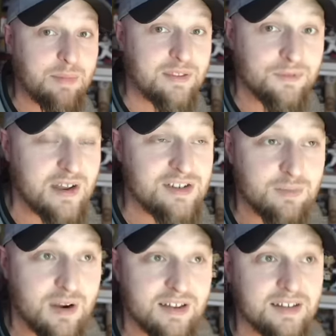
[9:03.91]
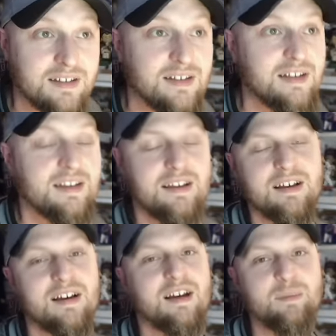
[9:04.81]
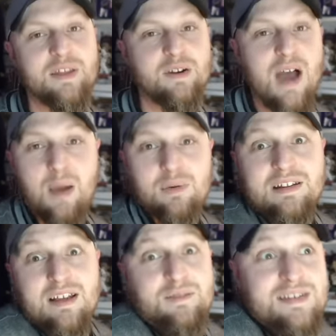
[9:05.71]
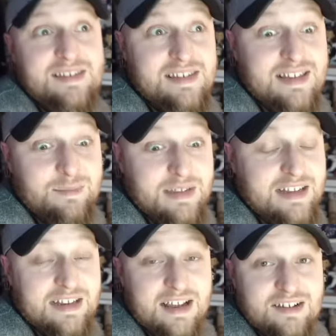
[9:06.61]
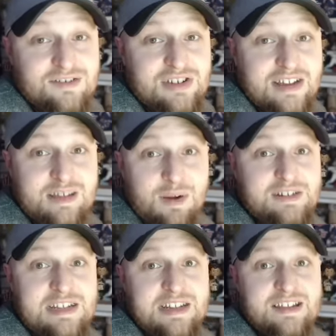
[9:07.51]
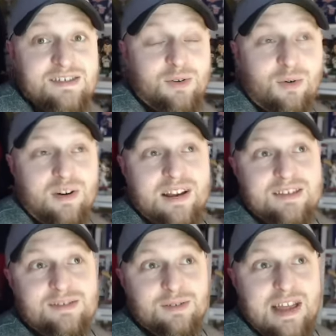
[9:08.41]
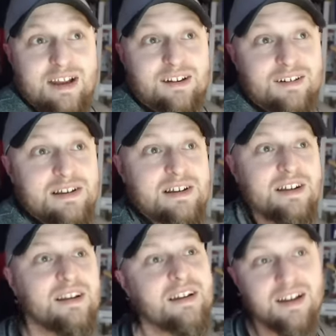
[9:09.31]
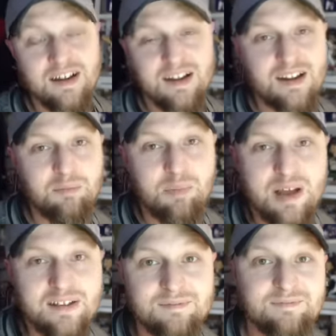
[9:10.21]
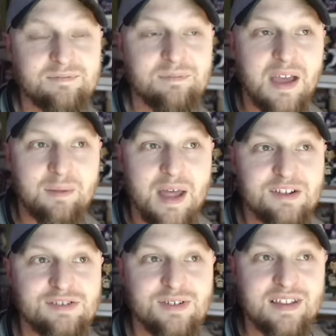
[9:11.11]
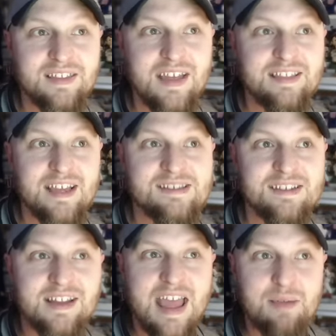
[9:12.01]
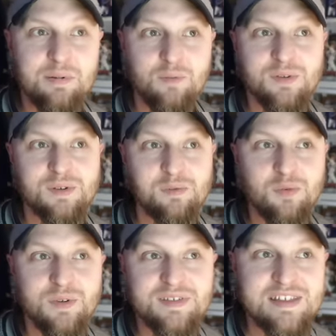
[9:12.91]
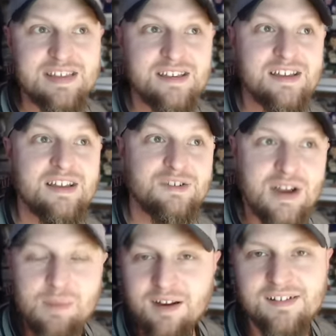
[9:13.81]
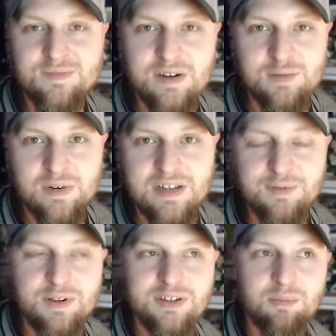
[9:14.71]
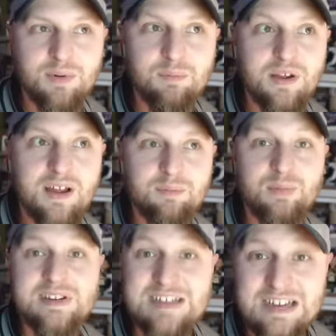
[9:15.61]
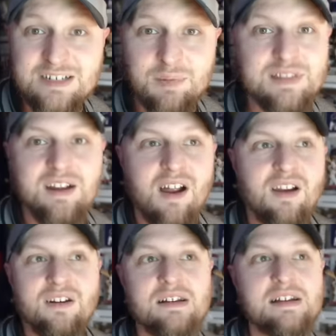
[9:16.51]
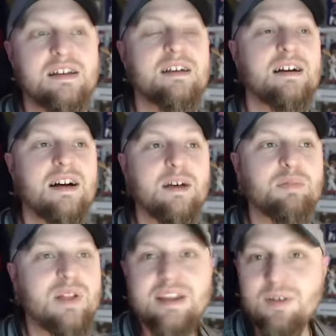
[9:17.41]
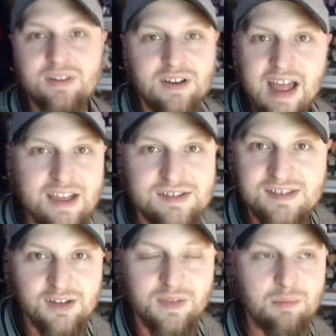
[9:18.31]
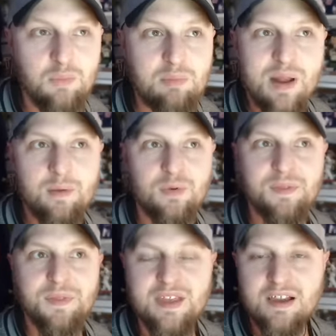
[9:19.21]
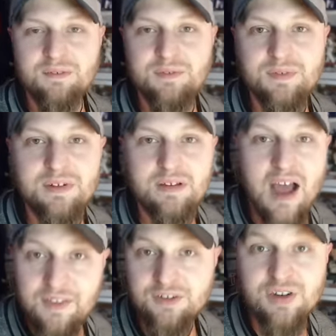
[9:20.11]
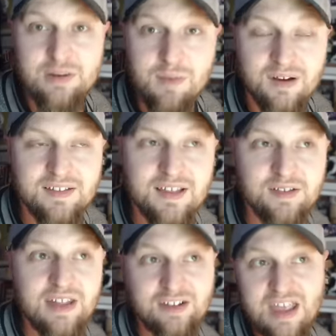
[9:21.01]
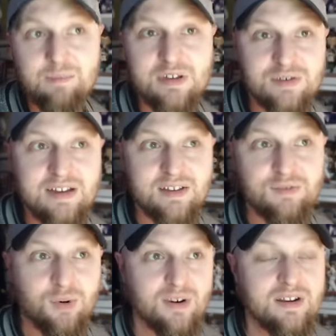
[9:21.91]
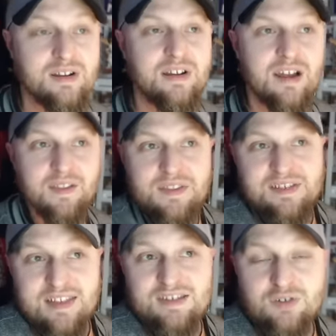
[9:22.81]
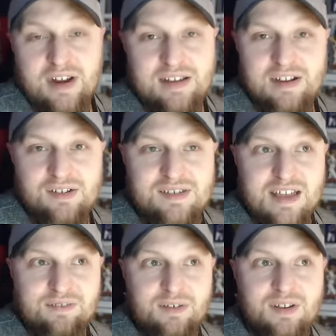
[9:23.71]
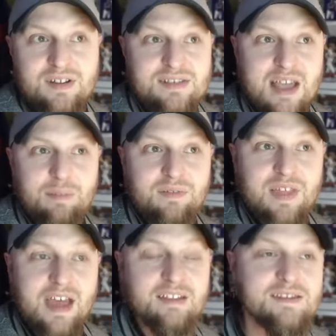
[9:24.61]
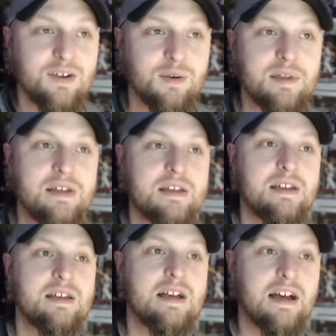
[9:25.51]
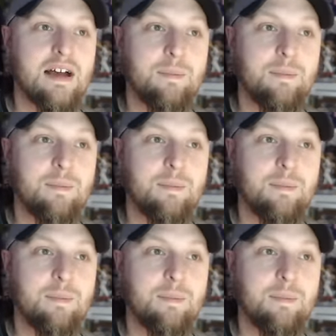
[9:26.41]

the free agent market. Um, you know, I would love to see them get in on JD Martinez or Jorge Soler, um, but I'm not sure that, that that's going to happen. We'll we'll see. Trade market's much more difficult to pr- uh, predict, but there are uh, plenty of other guys, you know, that we probably wouldn't think of on the trade market that, that can be traded for. Uh, this this trade here is kind of a good example of that. So um,